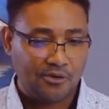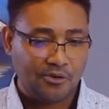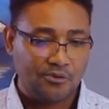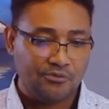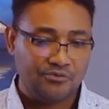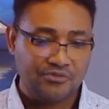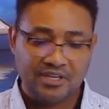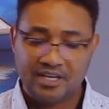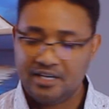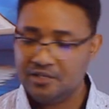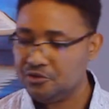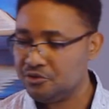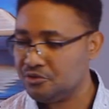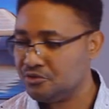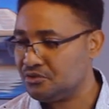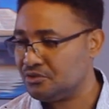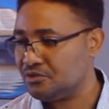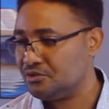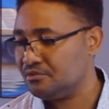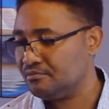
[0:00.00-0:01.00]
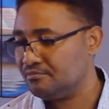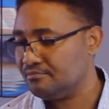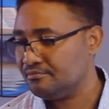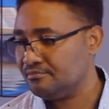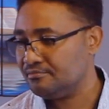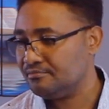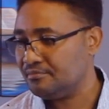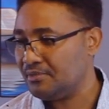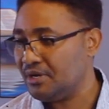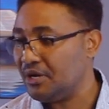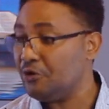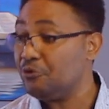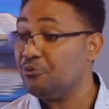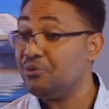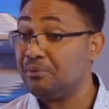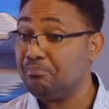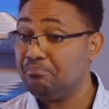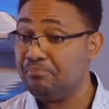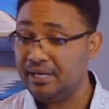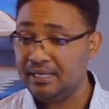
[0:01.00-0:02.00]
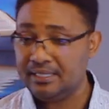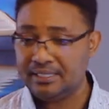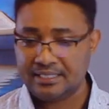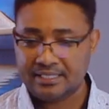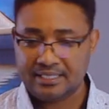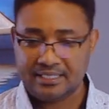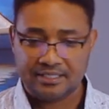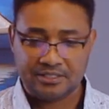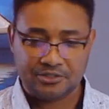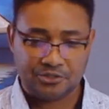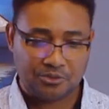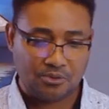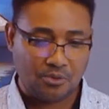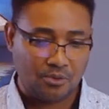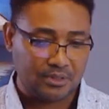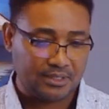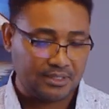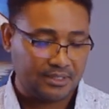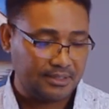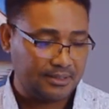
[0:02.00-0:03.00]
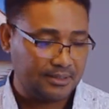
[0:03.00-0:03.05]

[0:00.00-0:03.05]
of the angels. He rebelled against God